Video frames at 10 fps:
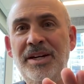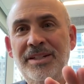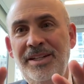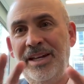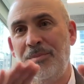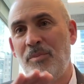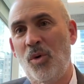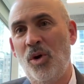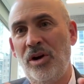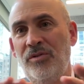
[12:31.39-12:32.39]
to get
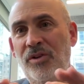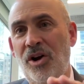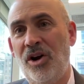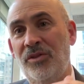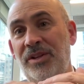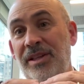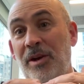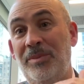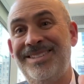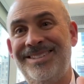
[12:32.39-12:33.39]
more involved in their
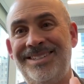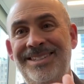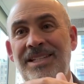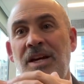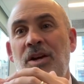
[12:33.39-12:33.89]
businesses